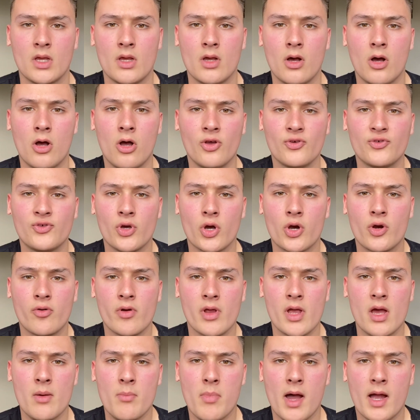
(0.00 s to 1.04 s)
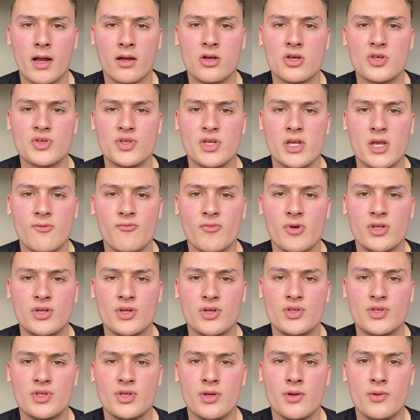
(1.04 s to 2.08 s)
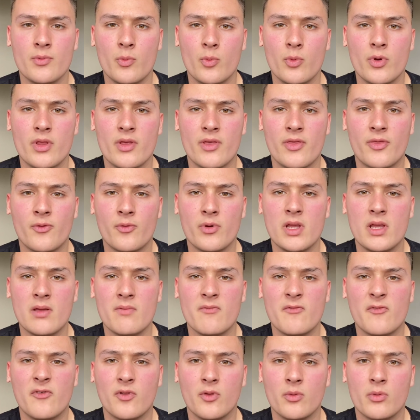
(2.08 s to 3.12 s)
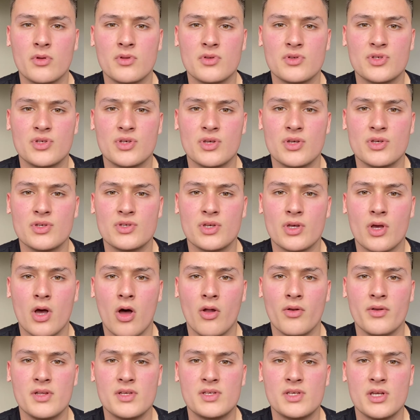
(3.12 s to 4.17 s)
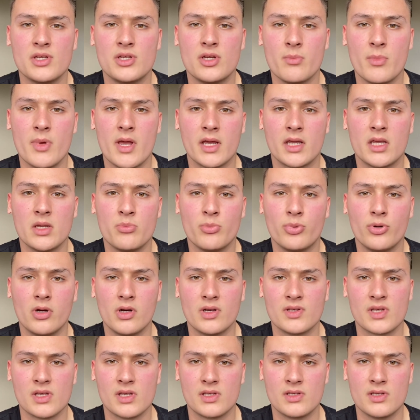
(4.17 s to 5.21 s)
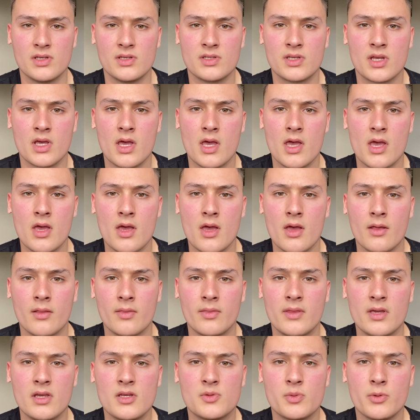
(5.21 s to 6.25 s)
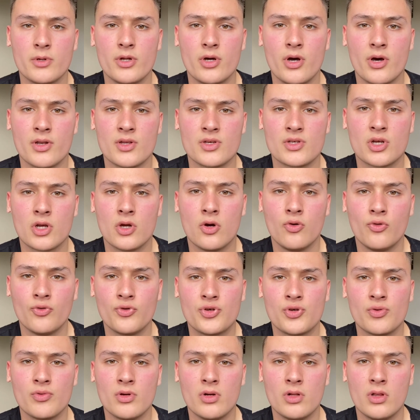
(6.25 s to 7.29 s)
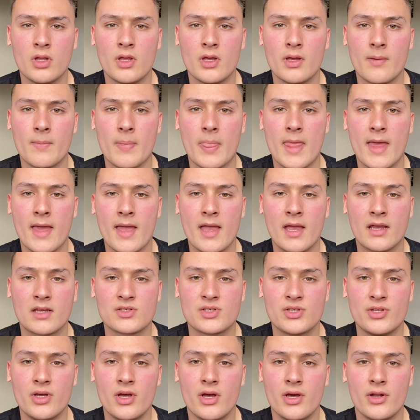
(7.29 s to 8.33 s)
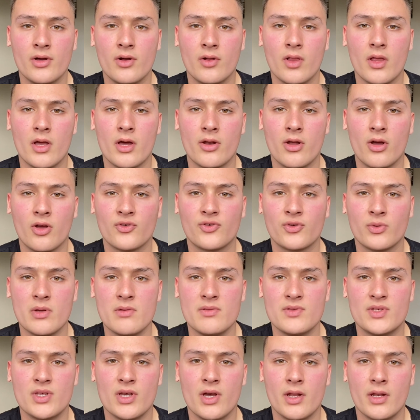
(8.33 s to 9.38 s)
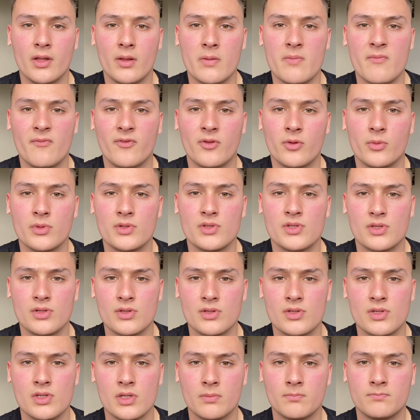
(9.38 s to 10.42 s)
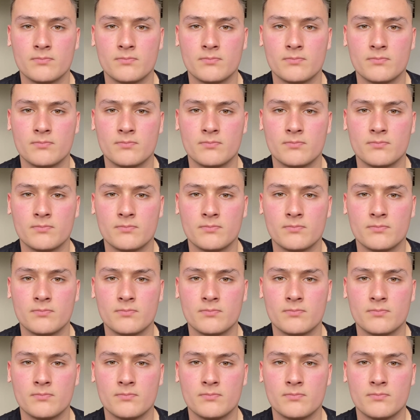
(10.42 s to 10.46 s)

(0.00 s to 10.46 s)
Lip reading: Also created by Gosnay and Richardson were the 3 influences on decision-making processes. These were known as cultural, external and also internal influences.